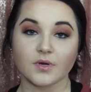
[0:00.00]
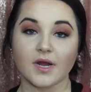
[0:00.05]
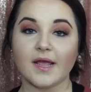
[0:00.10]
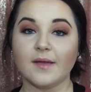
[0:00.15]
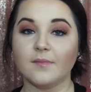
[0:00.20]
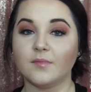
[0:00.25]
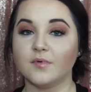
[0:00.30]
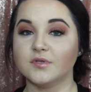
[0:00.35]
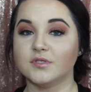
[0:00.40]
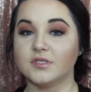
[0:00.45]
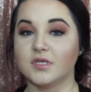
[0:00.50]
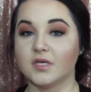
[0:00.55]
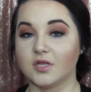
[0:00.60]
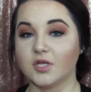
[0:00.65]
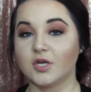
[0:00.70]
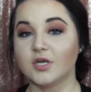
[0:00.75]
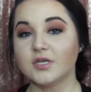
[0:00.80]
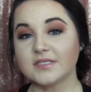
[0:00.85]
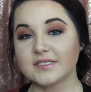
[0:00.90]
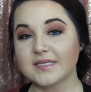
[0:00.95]
able to
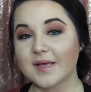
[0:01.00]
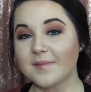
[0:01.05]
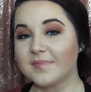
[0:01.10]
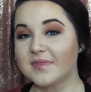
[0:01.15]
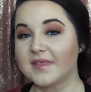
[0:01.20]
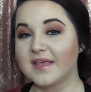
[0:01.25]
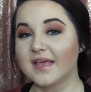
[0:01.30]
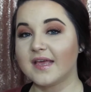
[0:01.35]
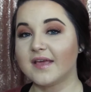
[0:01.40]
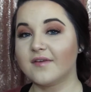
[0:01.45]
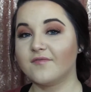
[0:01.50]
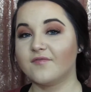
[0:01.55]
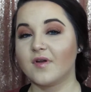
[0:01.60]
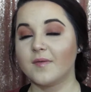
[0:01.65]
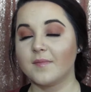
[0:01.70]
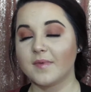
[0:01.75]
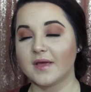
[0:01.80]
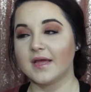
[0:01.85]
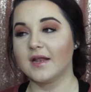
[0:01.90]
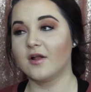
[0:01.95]
learn something
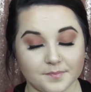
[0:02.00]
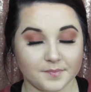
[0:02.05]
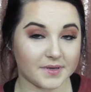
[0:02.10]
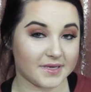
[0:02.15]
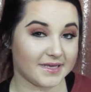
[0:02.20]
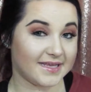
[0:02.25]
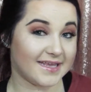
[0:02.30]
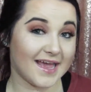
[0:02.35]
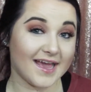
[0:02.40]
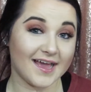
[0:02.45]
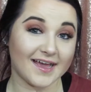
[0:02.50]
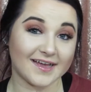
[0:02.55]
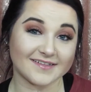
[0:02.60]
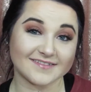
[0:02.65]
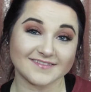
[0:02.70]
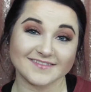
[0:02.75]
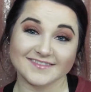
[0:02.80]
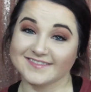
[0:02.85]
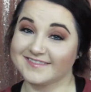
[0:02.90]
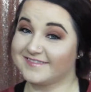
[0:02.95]
from it. But yeah,
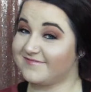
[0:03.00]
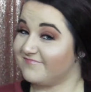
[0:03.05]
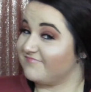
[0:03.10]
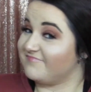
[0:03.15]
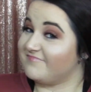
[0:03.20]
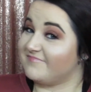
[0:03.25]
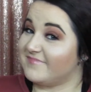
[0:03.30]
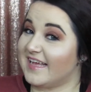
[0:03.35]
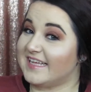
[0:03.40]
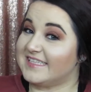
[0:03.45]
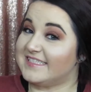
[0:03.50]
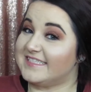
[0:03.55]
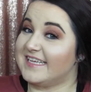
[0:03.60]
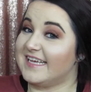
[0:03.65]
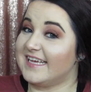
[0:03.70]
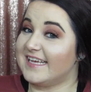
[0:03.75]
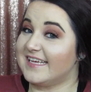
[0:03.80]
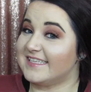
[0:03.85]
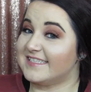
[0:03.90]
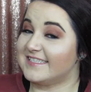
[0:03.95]
that's
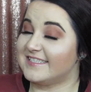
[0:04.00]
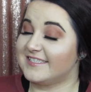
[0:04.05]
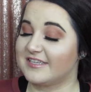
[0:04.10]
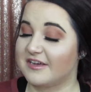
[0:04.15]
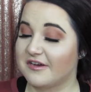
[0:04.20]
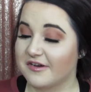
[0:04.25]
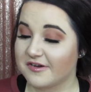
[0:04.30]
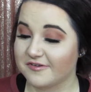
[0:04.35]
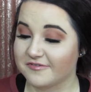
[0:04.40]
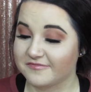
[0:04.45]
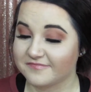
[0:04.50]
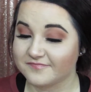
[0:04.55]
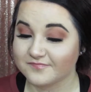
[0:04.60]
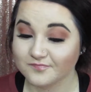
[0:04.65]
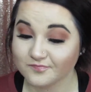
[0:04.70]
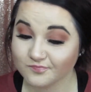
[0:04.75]
it. So